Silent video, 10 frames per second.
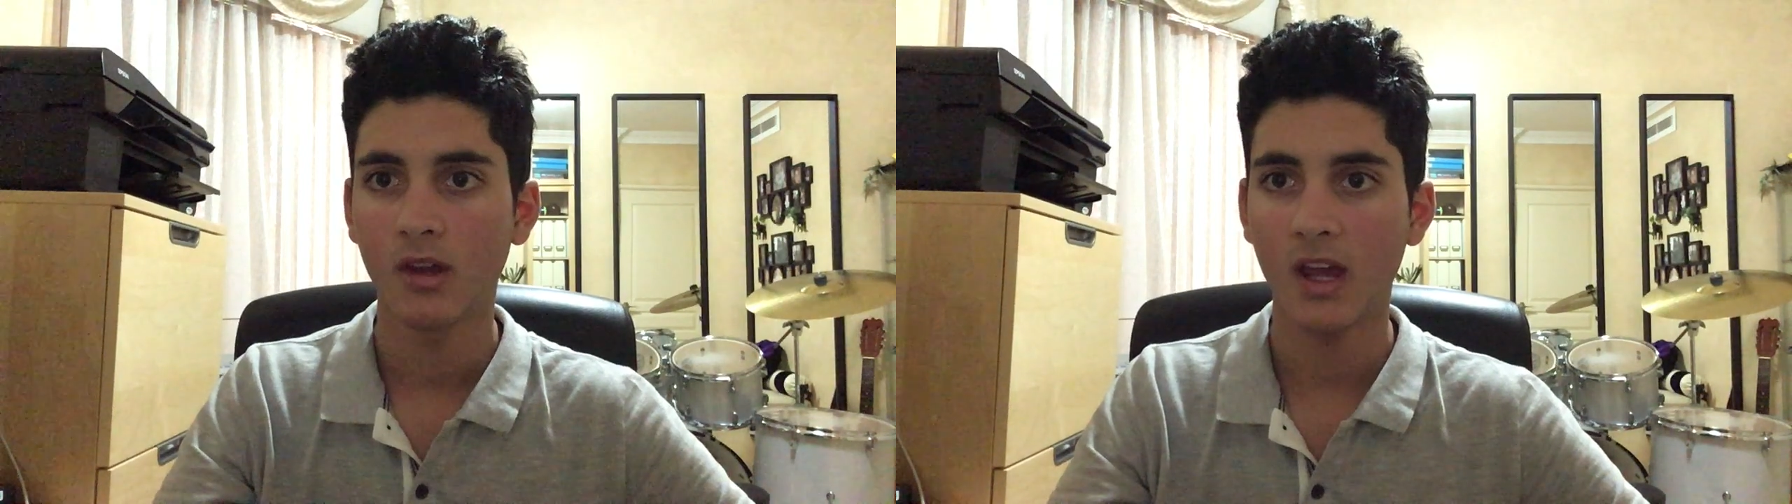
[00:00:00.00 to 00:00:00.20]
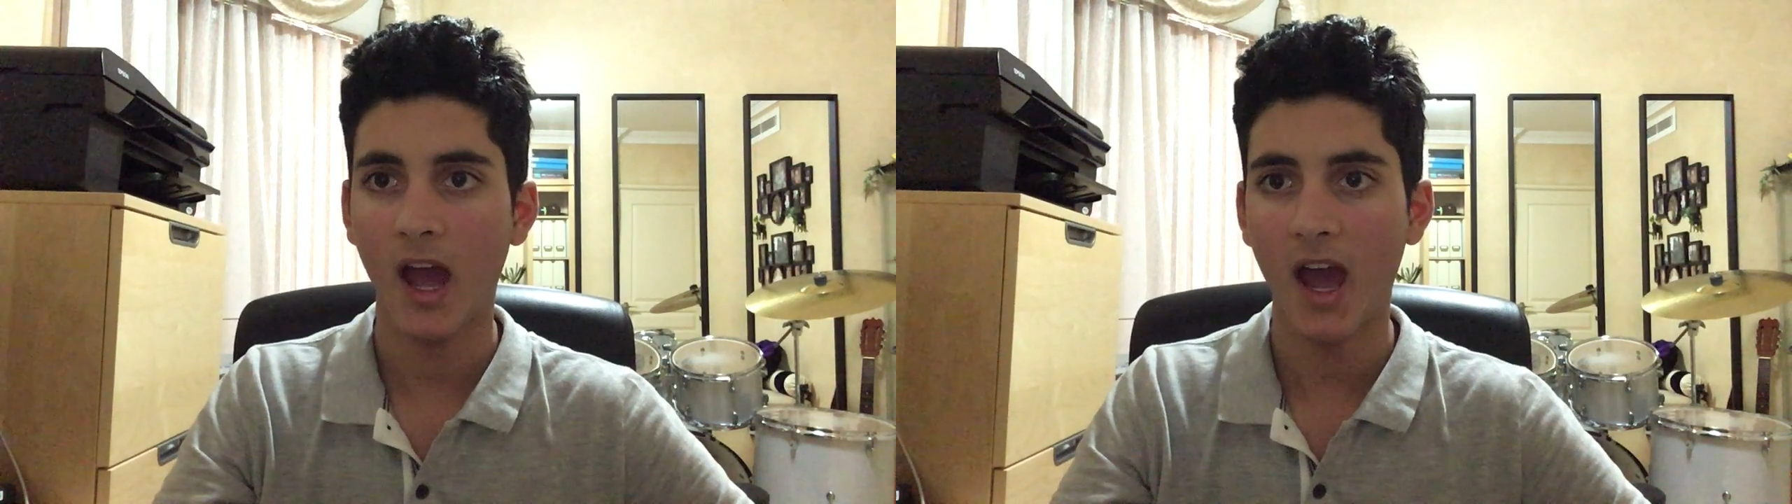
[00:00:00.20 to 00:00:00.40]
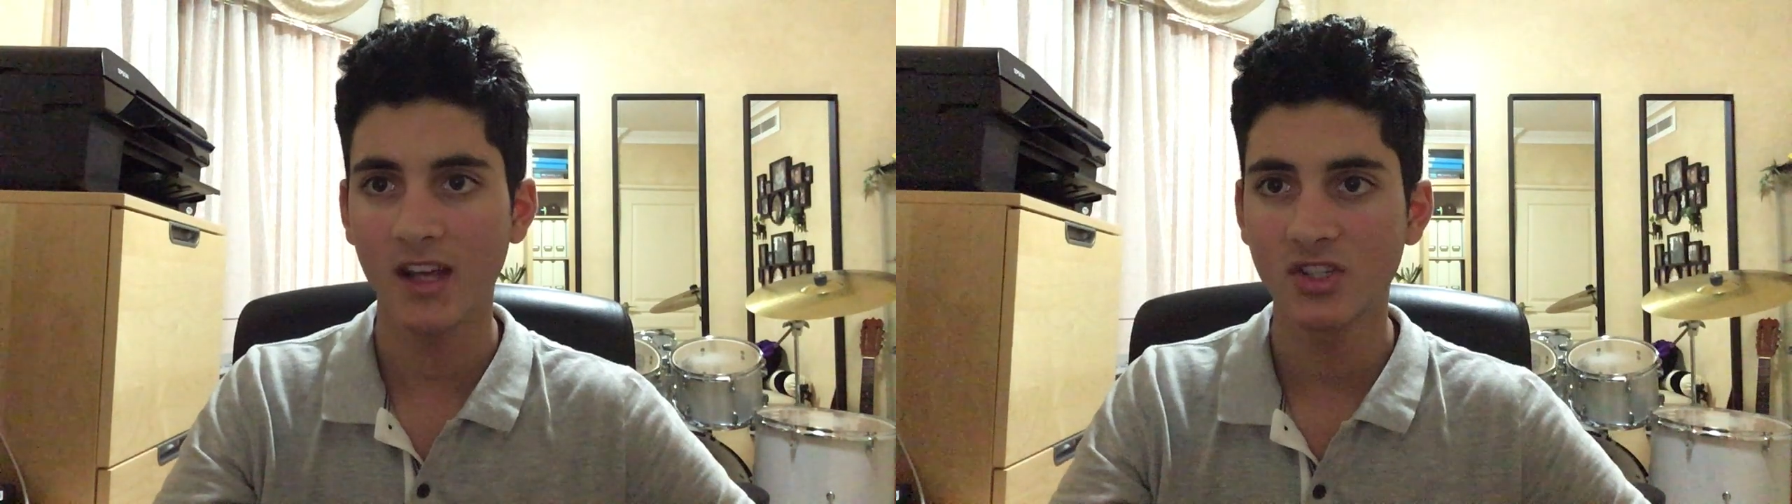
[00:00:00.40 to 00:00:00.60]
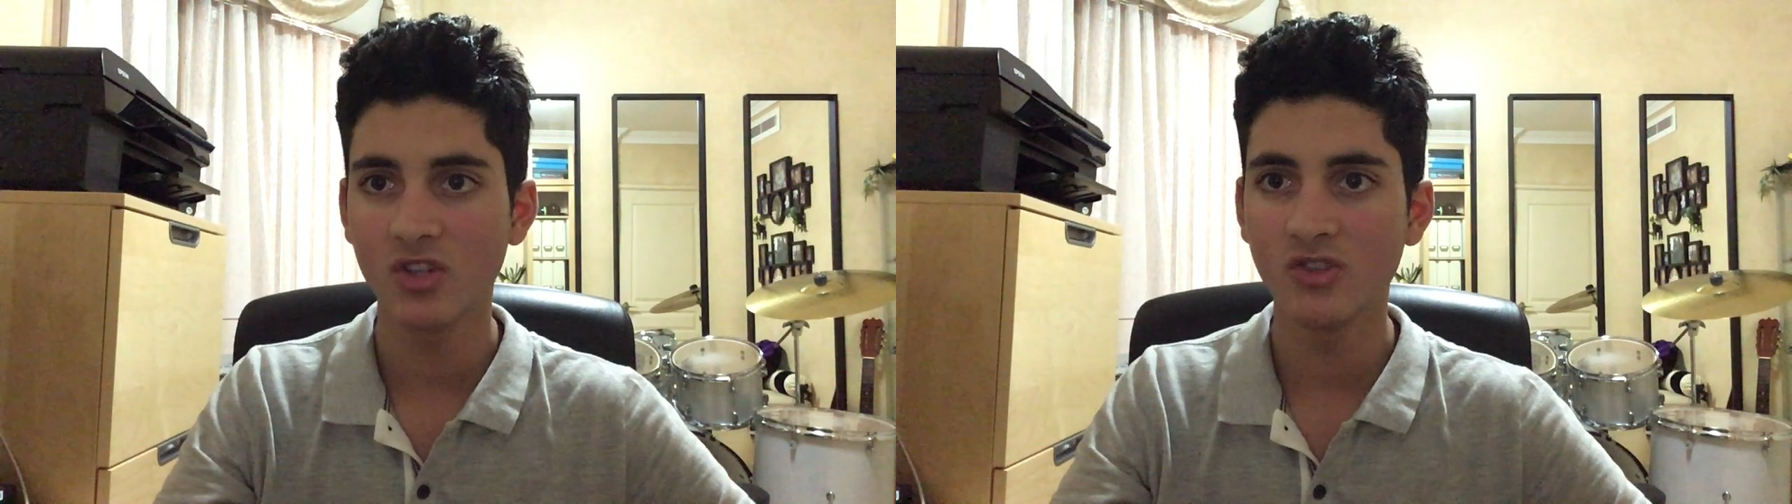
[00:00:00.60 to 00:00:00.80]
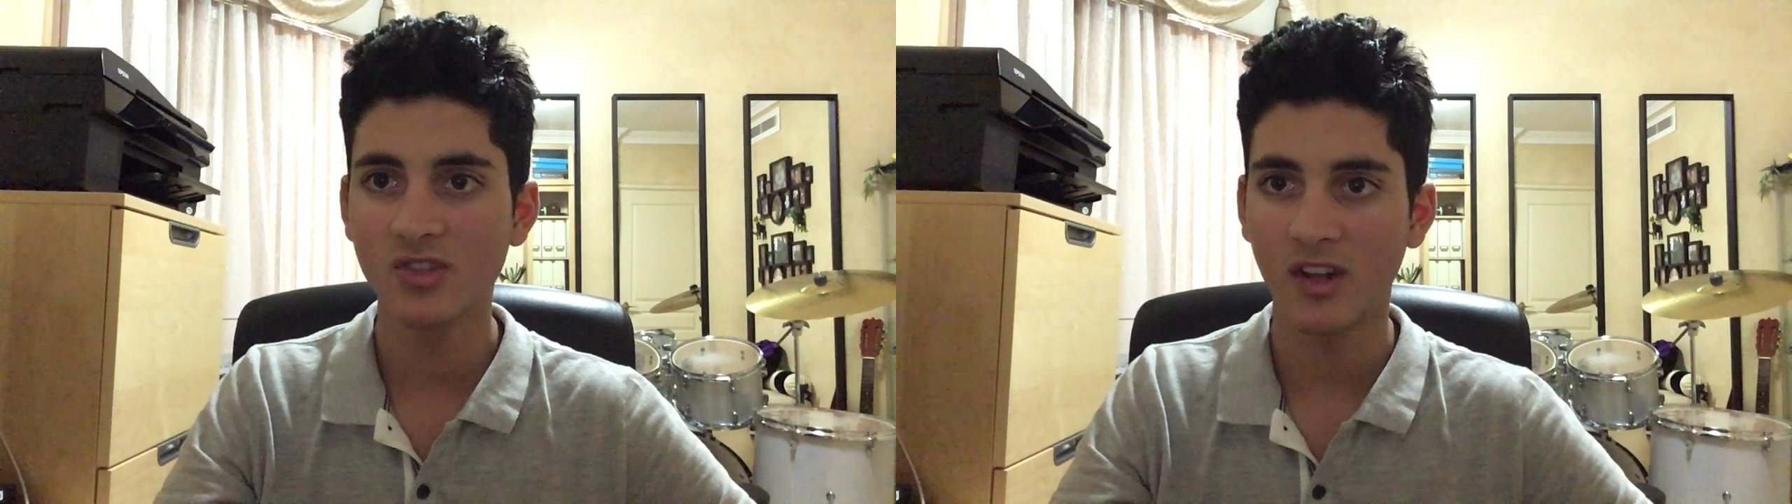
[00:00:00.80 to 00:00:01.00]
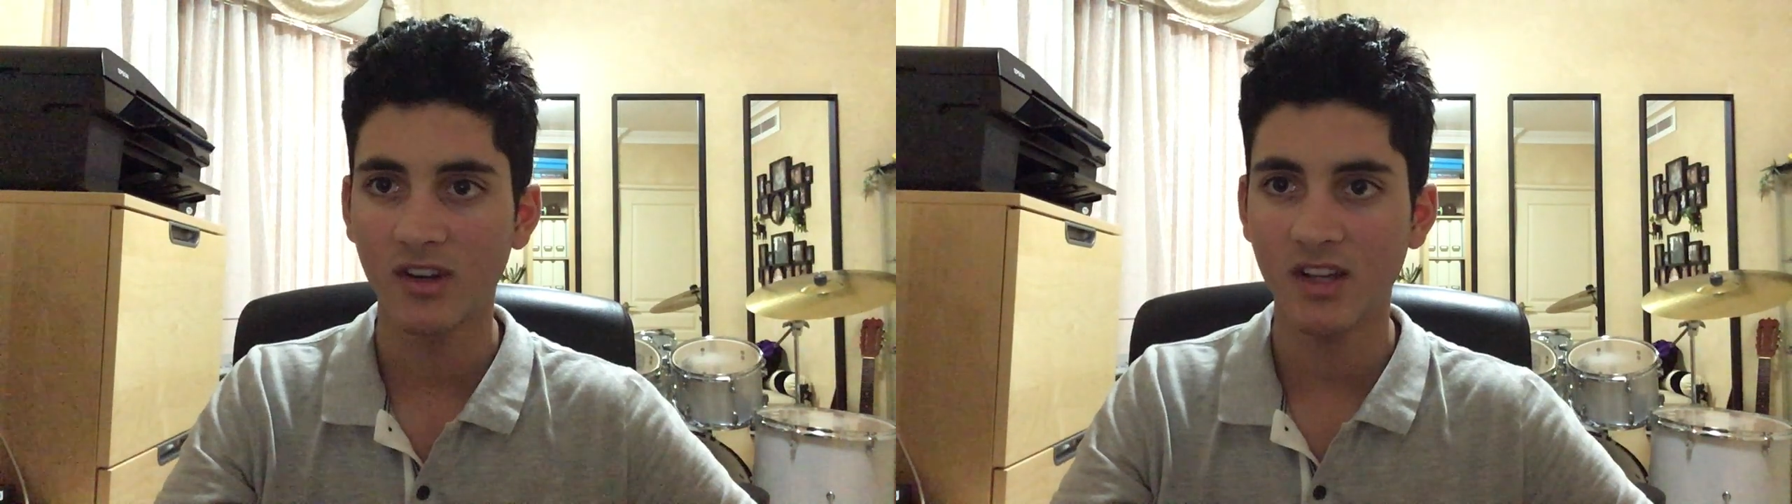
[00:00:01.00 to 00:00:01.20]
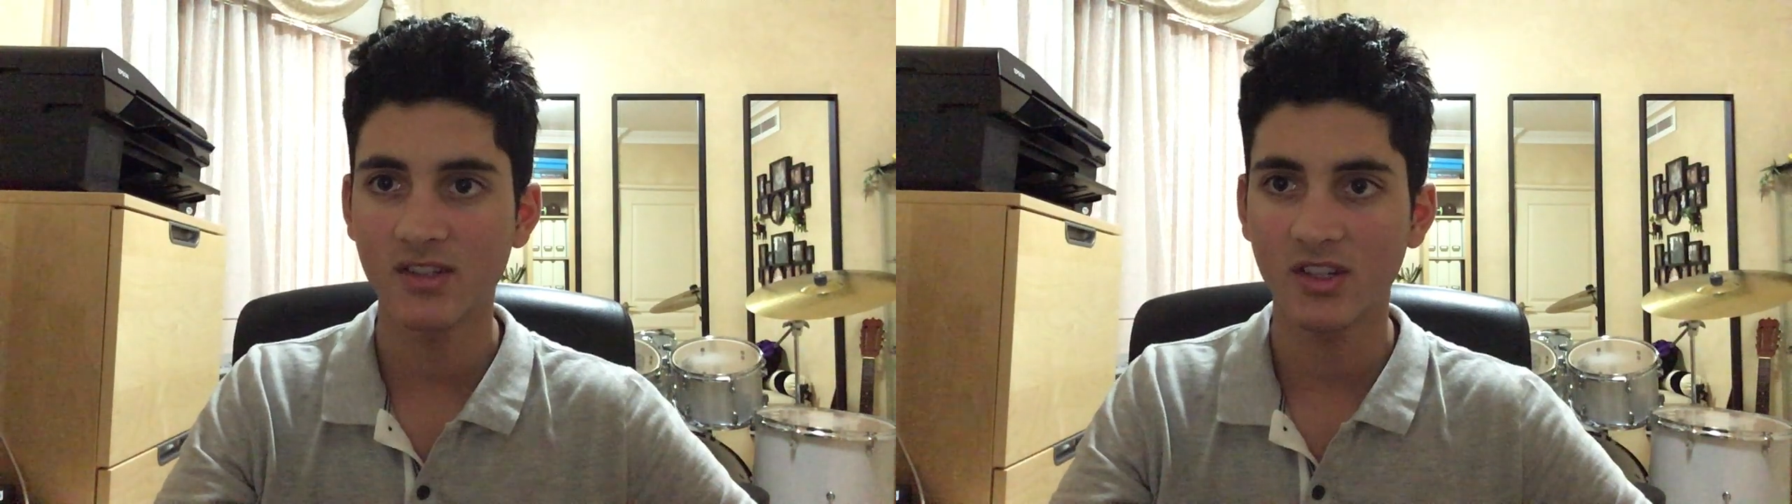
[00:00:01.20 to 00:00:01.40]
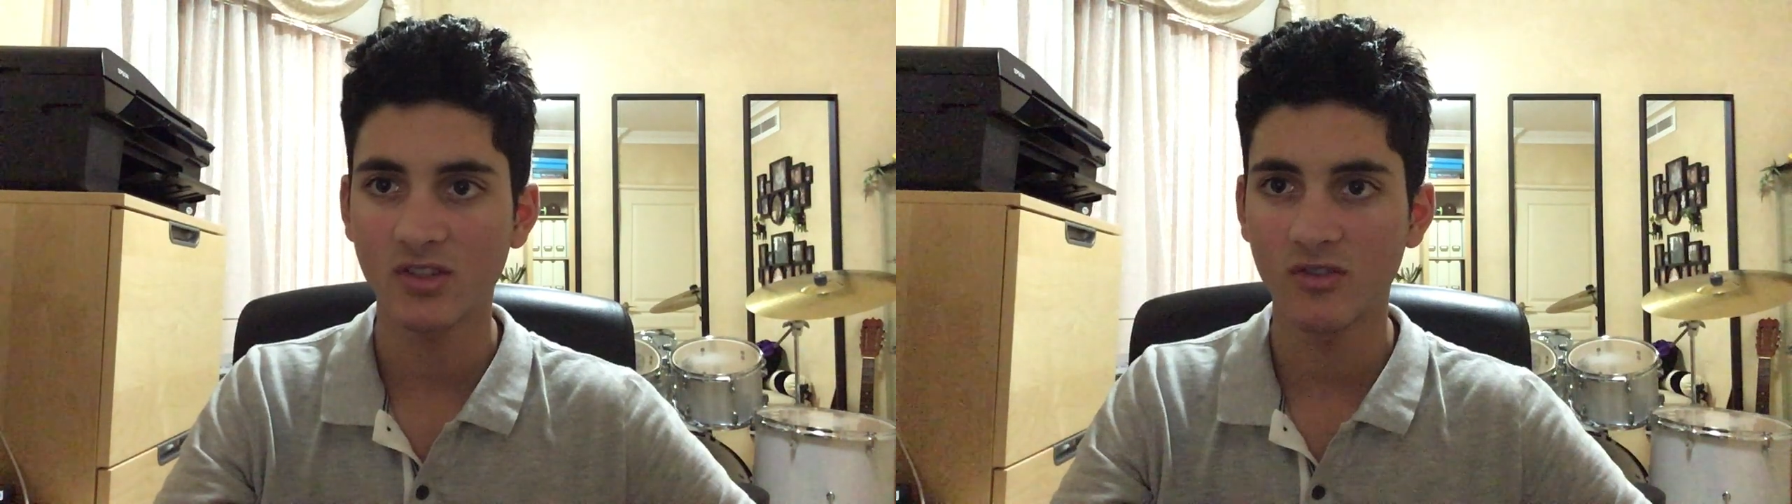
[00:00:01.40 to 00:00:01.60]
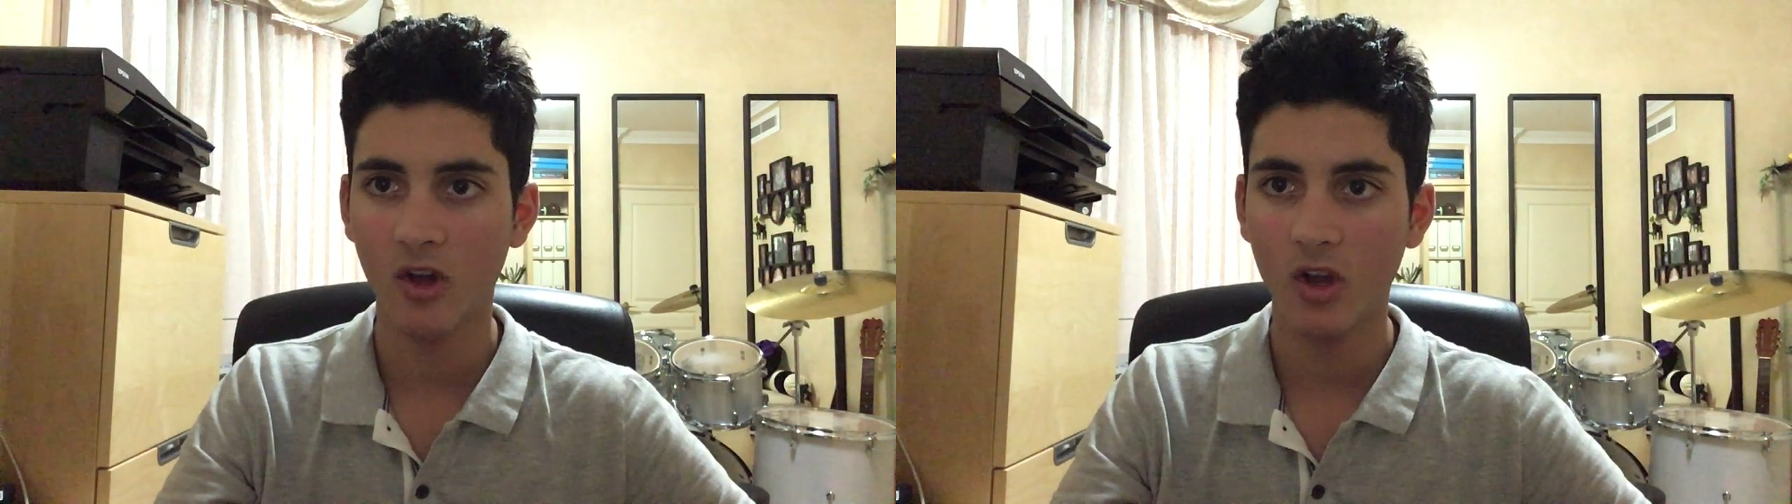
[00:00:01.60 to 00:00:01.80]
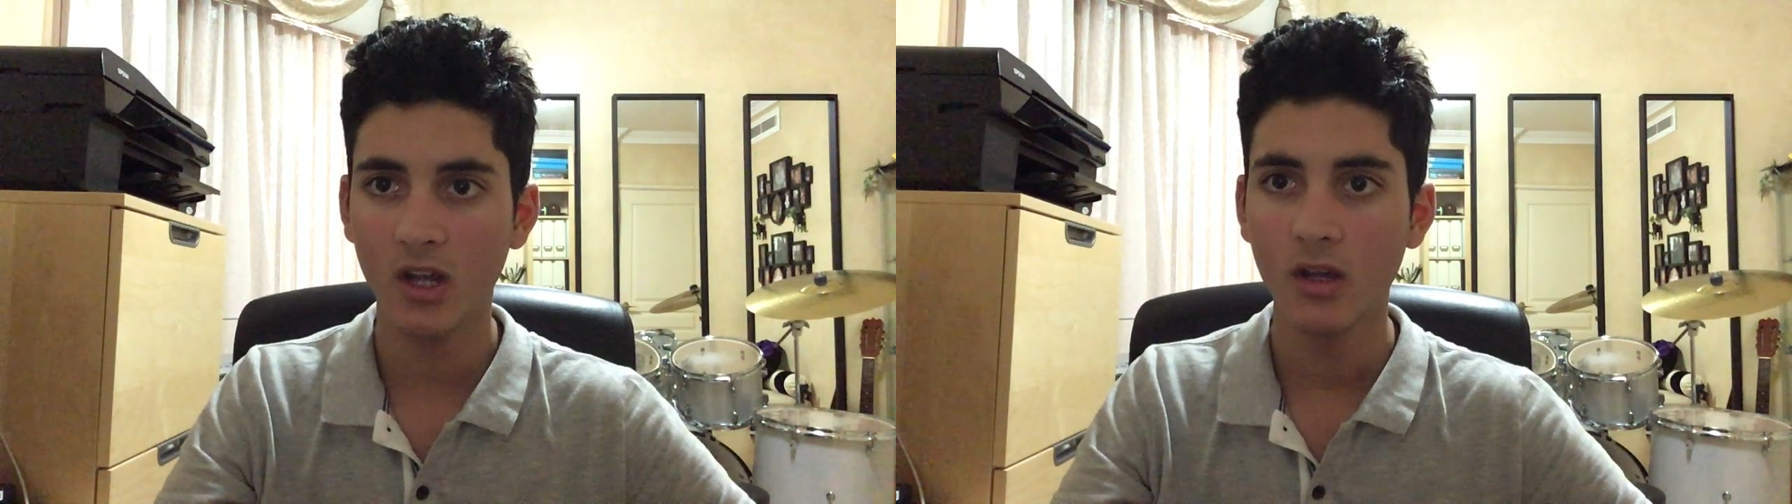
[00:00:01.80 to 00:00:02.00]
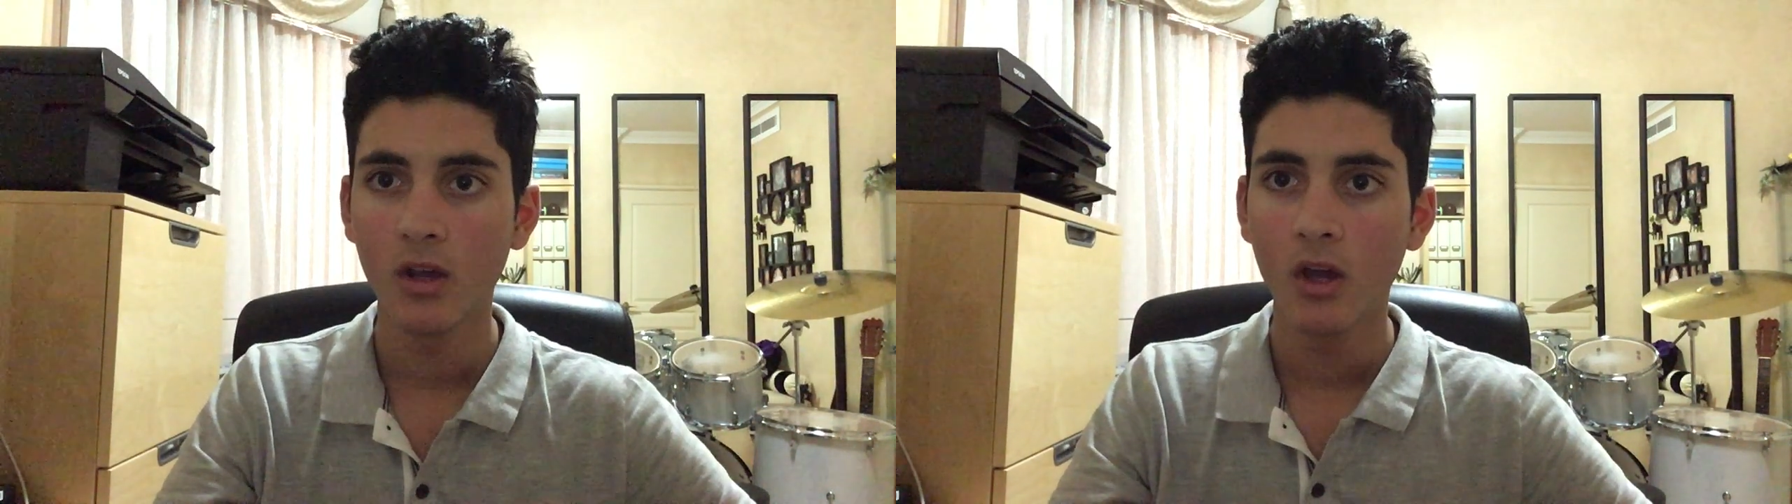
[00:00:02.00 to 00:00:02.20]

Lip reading: has used Sunday, 6:30.